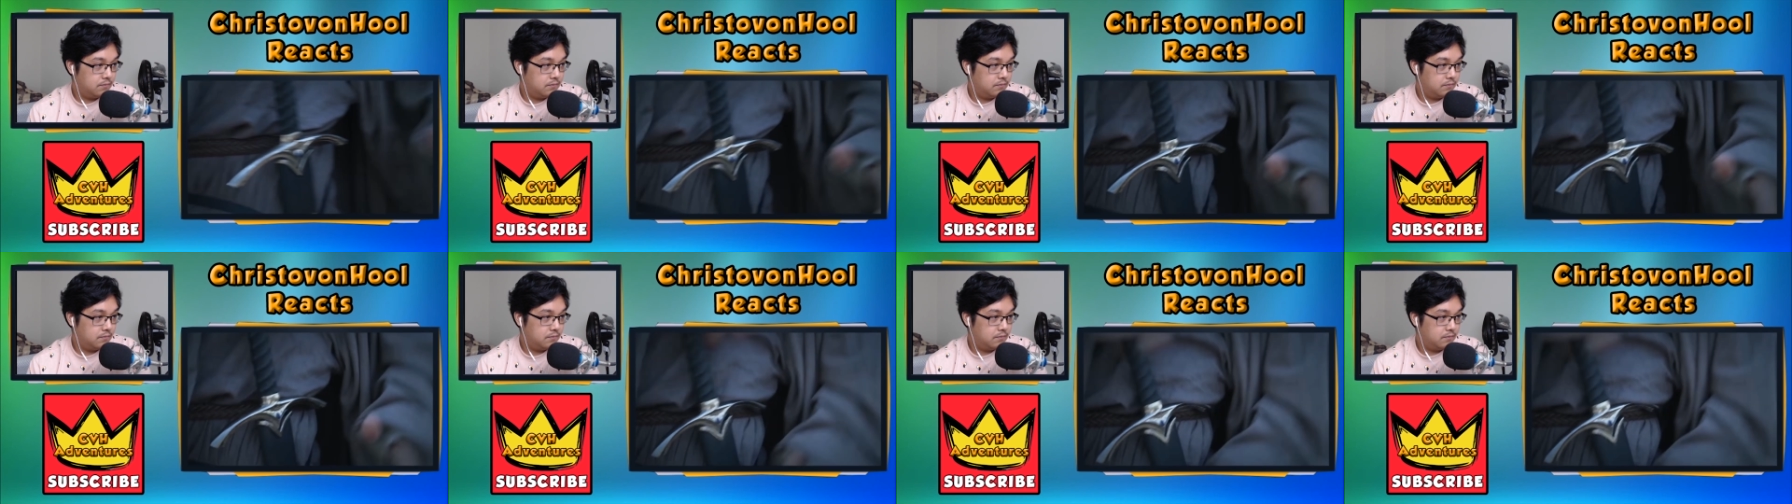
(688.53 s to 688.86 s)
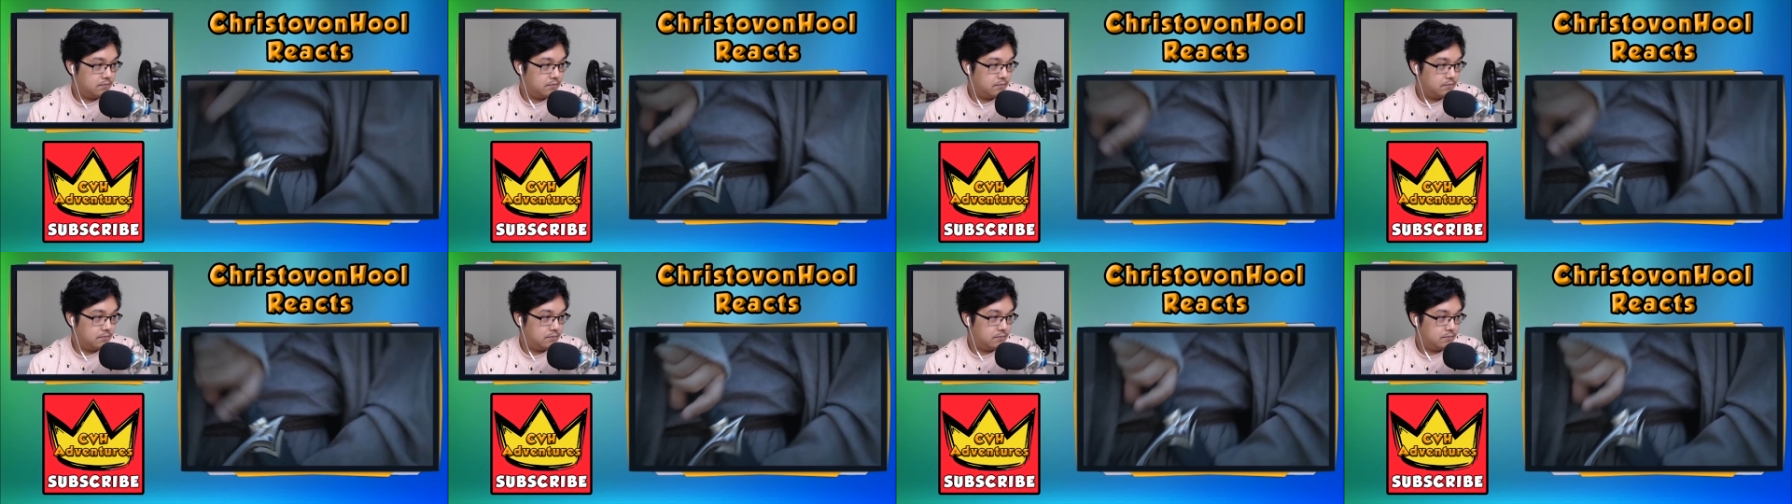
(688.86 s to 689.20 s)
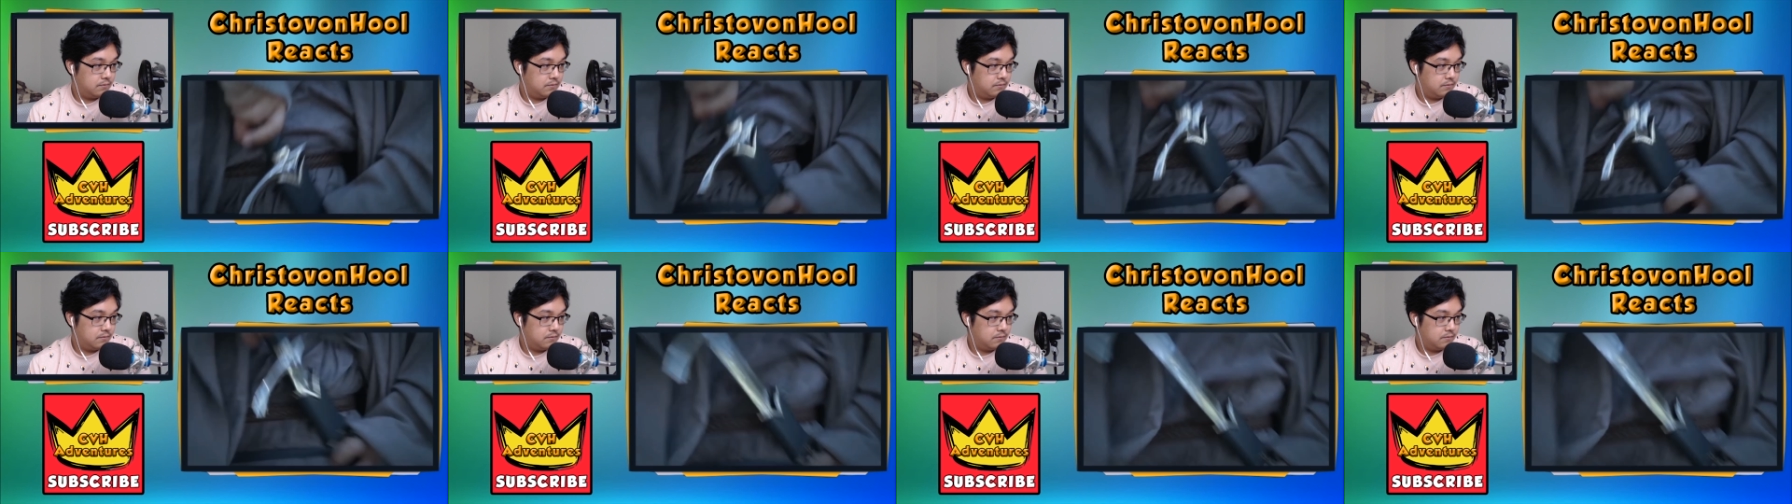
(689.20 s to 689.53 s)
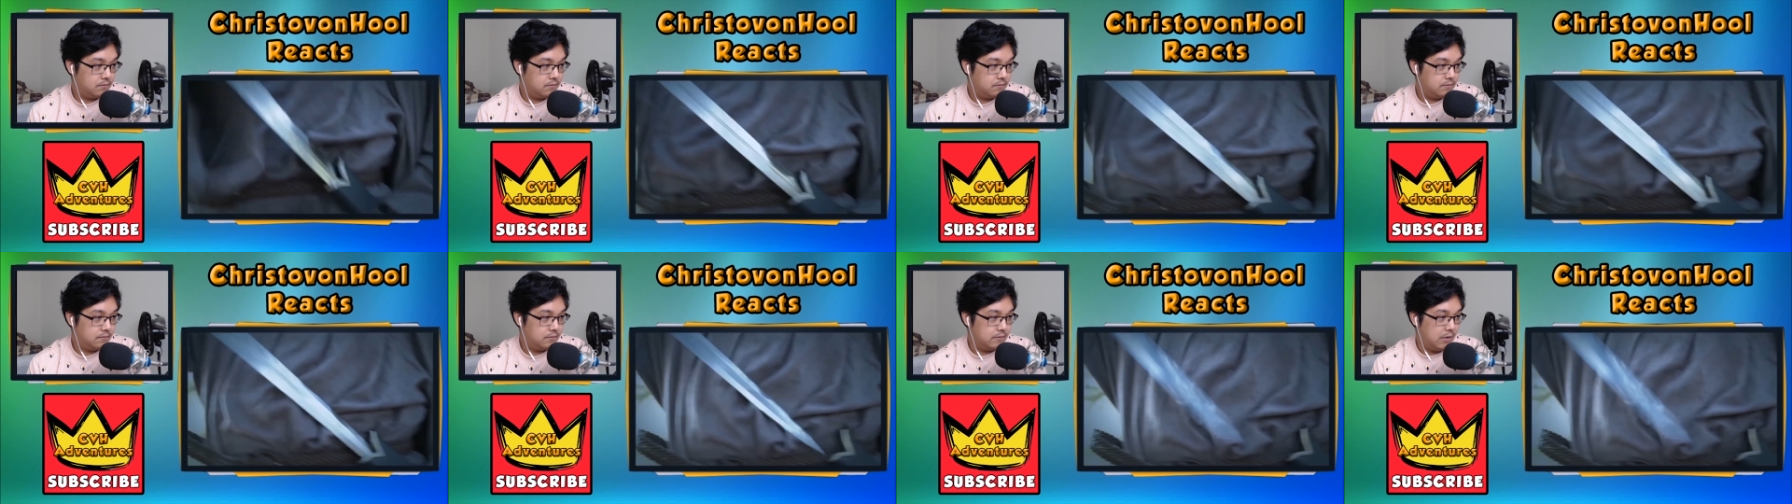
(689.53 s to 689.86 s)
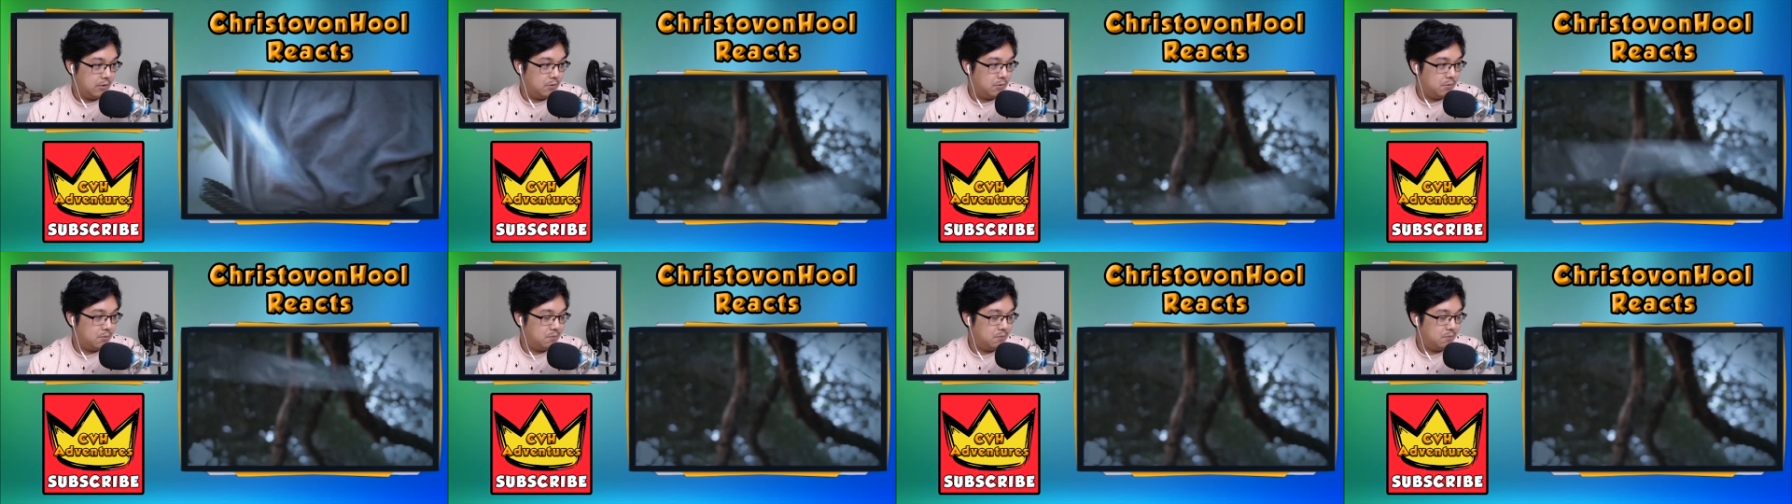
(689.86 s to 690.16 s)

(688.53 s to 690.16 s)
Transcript: this Dark Lord his oh.